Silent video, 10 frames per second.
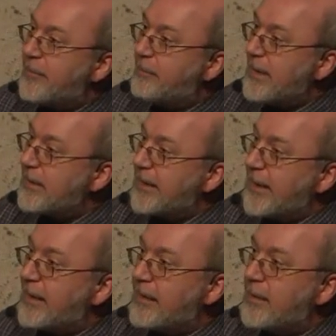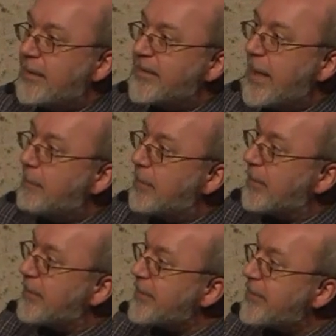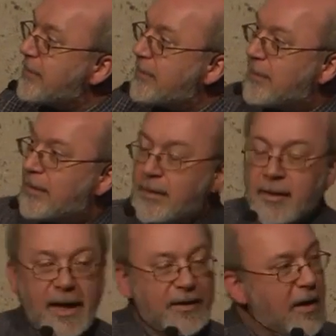of building temples at